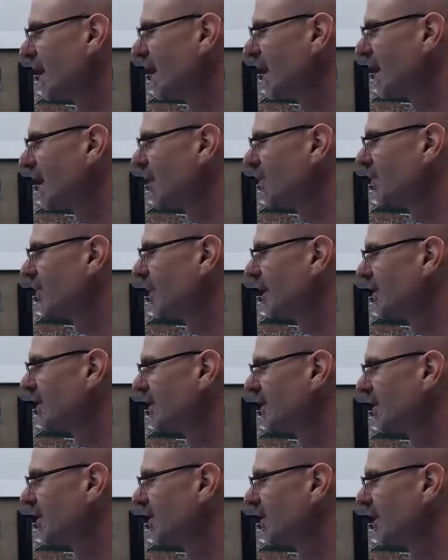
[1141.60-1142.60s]
a.m.
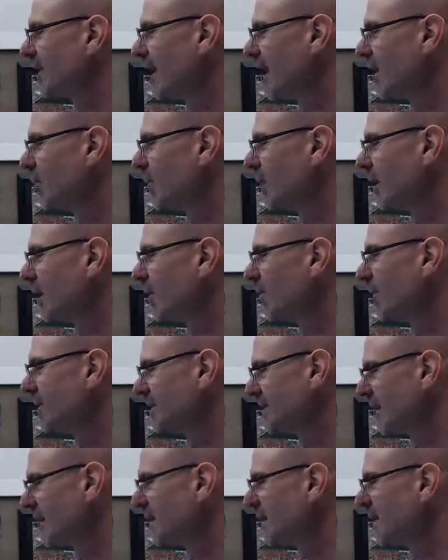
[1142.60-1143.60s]
until 9 p.m., but
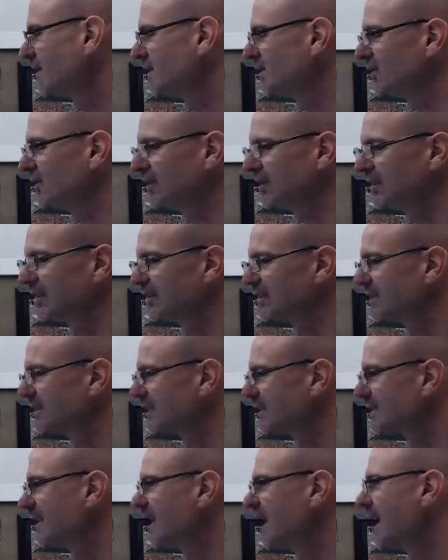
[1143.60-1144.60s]
Sundays noon until
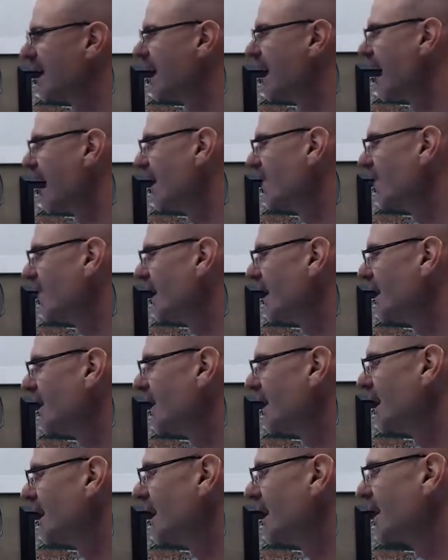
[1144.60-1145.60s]
6. And
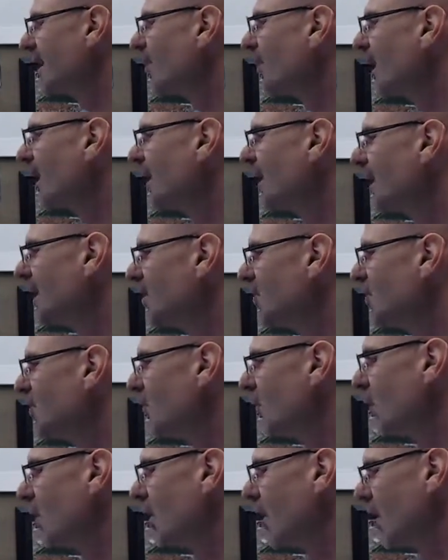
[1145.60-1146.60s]
then come on in
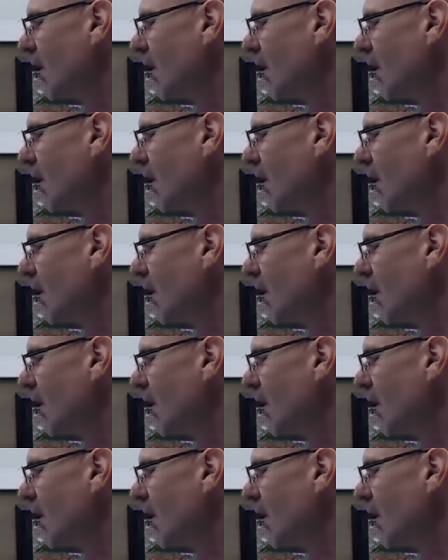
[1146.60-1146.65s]
for